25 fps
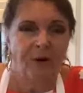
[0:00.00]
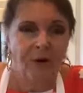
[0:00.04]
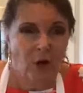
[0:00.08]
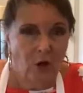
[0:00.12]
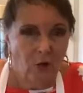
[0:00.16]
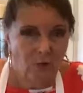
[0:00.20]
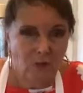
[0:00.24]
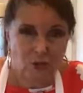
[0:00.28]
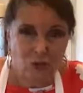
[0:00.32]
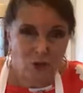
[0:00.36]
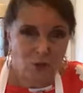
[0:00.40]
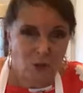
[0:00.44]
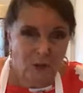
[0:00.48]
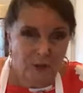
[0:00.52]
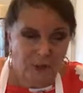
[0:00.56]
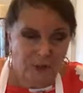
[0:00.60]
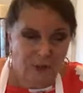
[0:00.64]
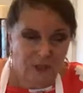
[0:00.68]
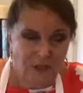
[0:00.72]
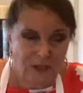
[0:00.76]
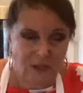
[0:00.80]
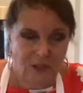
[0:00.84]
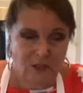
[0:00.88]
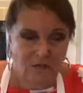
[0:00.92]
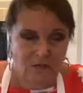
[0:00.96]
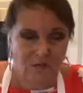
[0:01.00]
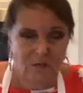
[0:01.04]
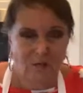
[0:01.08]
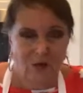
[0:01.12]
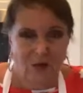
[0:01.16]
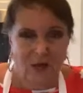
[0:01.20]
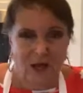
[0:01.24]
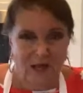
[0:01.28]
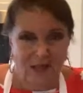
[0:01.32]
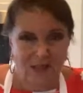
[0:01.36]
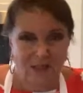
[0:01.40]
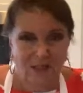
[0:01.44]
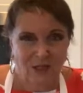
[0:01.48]
Not the sweetened
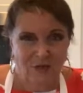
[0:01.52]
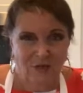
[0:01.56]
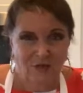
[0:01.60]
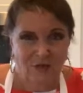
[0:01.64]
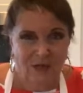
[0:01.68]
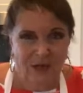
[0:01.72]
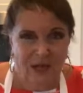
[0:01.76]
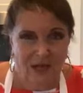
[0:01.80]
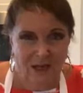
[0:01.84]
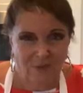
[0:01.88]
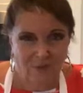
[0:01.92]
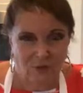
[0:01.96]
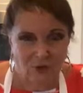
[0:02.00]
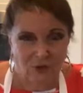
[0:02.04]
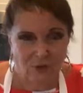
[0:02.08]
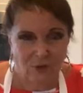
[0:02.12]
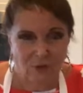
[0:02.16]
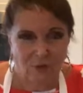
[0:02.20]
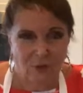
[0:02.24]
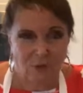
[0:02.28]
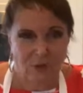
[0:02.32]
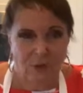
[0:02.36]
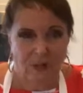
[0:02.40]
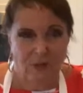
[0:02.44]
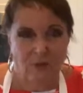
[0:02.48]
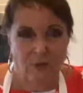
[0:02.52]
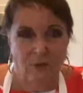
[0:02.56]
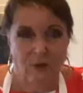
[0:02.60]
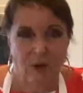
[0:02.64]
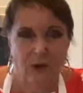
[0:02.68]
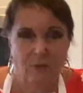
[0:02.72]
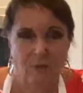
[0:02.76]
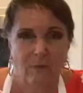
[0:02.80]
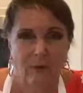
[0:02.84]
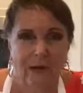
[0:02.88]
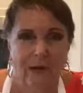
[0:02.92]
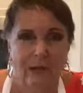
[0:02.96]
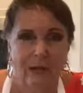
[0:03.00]
variety of lime juice, but a
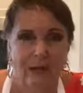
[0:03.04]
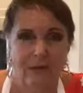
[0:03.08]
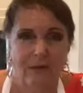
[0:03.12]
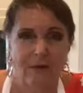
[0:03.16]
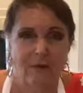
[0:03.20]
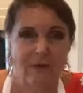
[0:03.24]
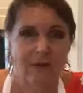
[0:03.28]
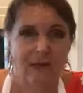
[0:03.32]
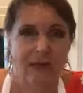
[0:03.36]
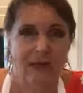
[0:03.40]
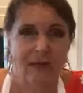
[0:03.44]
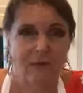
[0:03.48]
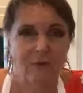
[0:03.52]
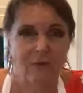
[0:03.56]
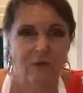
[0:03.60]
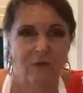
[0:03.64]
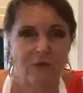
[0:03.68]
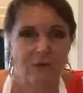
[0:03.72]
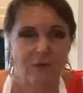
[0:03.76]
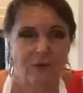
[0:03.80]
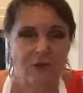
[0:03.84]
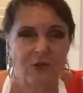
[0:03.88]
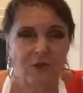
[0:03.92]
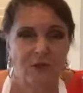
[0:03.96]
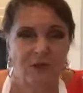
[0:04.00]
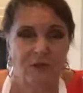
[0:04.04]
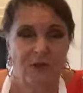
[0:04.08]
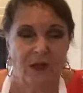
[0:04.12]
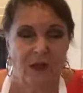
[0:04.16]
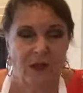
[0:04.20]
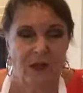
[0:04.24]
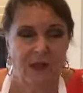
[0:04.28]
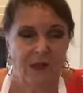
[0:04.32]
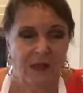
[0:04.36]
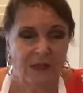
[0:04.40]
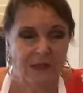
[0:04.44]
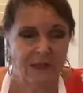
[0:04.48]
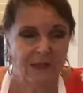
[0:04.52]
regular lime juice.
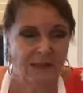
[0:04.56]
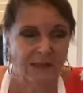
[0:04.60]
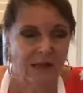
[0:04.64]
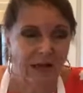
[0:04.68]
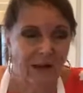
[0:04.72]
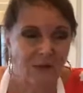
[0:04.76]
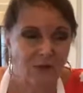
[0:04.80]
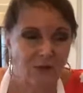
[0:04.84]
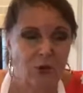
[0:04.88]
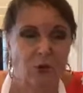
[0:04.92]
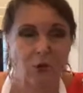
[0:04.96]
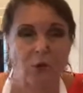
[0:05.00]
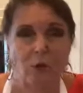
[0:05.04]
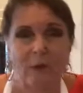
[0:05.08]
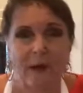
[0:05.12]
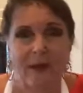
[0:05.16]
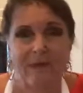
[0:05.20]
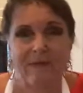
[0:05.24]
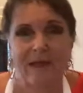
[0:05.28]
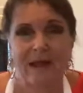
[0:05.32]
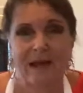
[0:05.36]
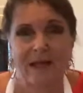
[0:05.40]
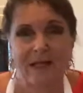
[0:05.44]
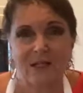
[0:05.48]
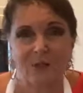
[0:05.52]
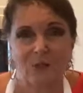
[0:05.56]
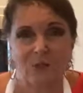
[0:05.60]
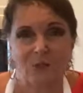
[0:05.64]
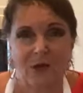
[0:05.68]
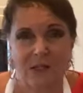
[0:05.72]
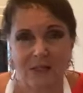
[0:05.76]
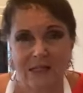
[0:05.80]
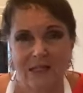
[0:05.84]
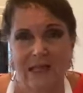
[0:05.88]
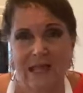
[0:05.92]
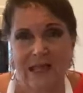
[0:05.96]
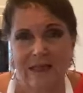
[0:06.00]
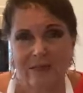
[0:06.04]
And I'll talk about that and
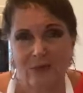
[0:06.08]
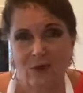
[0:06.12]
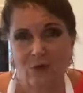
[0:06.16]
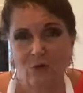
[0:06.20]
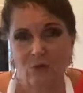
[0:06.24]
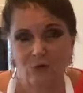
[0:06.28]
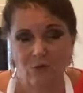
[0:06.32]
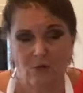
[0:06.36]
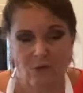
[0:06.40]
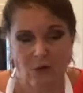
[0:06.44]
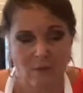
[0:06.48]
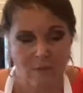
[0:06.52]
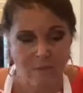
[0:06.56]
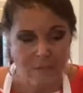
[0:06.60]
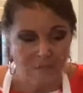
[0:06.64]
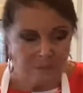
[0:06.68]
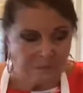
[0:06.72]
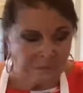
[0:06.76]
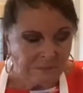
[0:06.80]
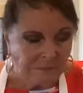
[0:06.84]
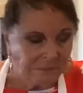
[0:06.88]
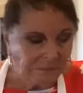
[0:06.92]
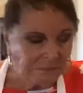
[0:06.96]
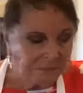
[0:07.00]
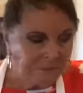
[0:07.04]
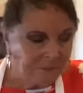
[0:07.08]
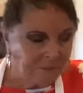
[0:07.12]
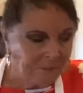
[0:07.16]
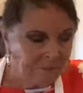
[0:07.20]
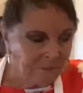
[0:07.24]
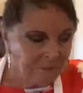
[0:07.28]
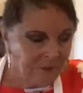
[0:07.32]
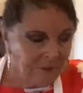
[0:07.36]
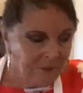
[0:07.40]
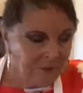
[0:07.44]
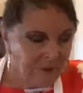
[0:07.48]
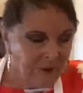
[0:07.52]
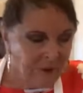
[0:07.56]
where to get those from.
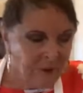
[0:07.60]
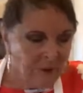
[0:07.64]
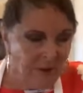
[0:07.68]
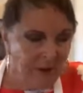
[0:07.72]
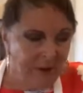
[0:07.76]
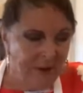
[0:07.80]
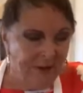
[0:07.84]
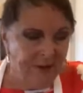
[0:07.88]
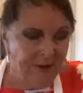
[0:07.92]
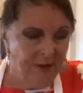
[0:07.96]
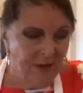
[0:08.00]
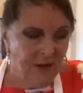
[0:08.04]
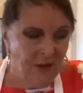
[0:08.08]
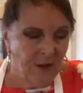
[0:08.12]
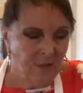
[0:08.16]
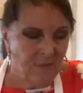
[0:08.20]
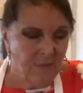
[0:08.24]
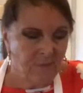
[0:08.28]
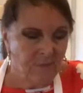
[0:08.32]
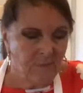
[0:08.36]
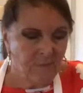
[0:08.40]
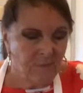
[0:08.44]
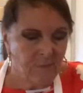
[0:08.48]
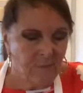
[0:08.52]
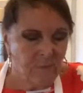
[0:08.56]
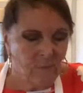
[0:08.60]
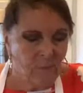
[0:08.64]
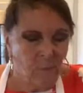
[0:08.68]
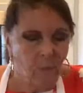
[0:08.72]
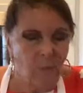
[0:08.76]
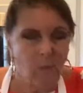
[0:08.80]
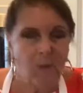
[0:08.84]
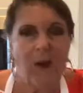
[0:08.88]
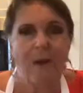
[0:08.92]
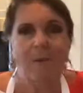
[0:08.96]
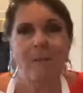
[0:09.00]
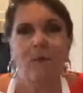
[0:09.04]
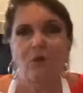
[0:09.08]
And
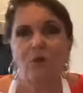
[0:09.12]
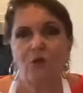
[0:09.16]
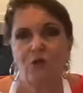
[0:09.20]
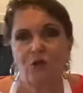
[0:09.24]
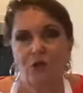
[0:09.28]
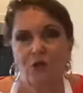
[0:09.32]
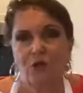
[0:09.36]
I'm